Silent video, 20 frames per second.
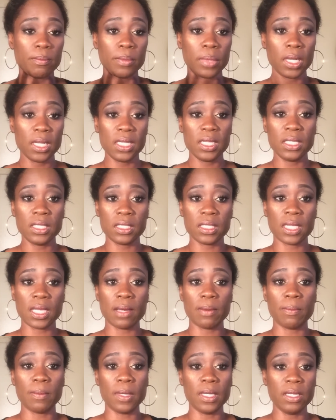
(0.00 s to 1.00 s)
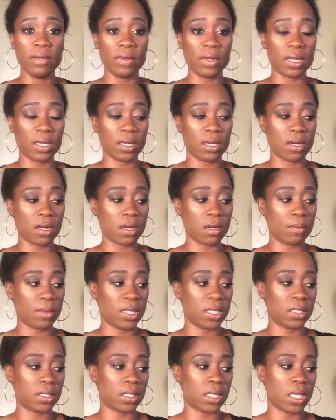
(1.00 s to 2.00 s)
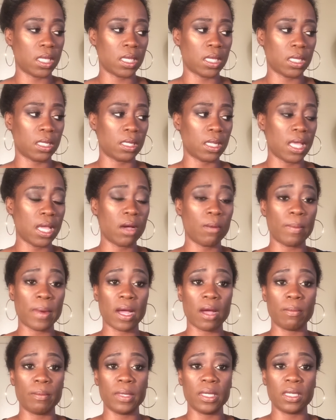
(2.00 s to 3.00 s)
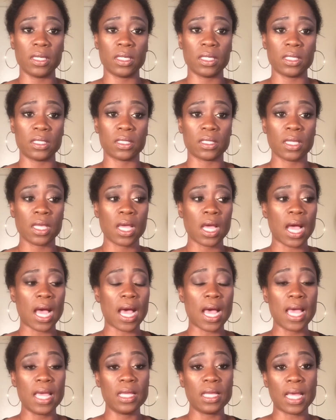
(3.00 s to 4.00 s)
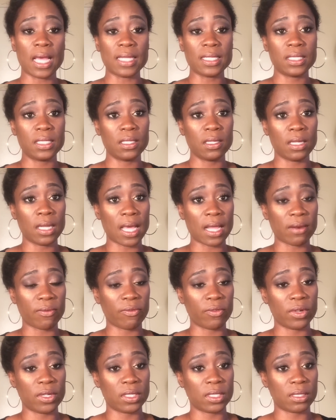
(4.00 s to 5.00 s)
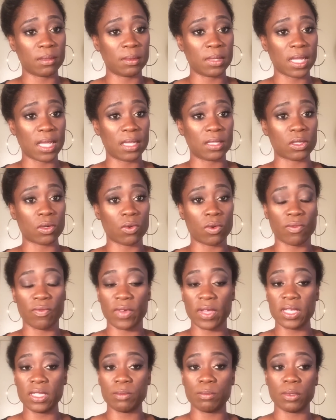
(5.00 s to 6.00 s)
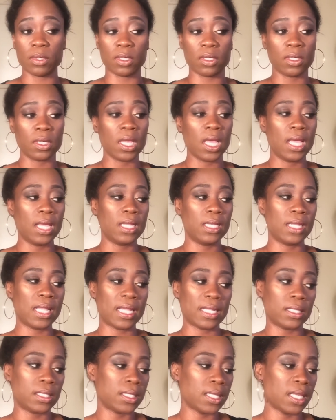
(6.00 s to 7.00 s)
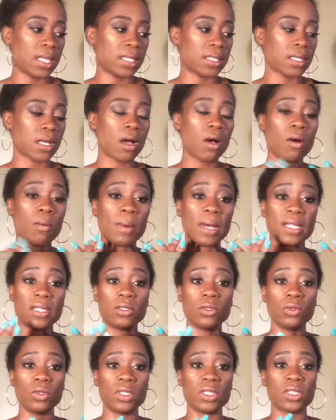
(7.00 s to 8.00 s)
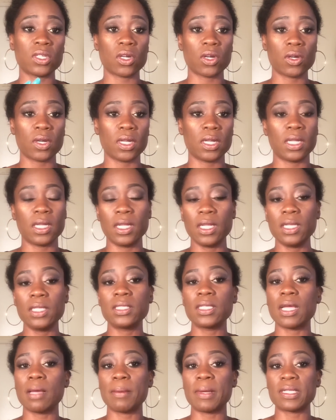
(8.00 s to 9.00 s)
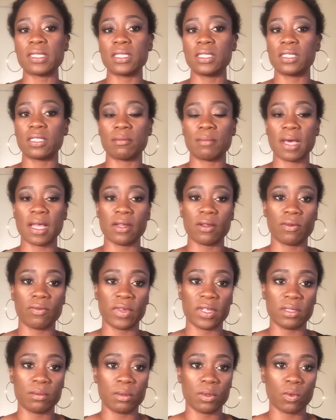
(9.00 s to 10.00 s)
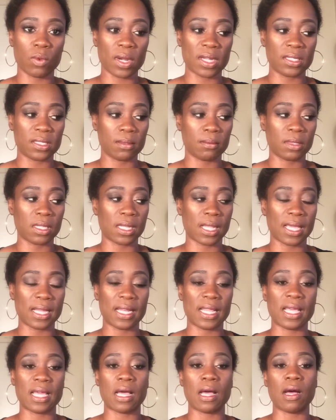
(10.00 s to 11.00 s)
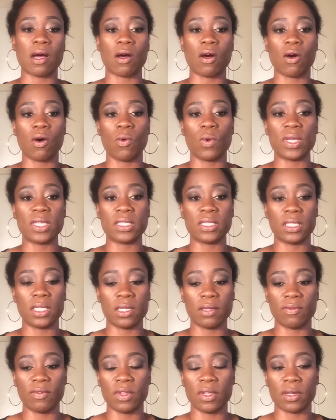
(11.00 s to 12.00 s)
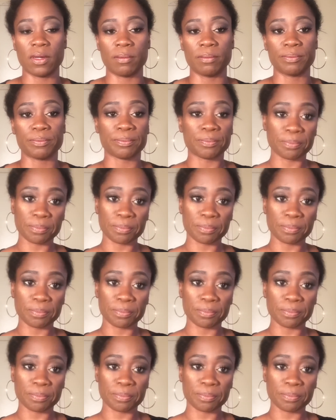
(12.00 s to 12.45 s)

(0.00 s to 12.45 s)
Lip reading: please leave it in the comments and help out, because I see a lot of friends sometimes on Facebook that says, oh, my tooth is hurting. And anytime I see somebody on Facebook write something like that, I always give them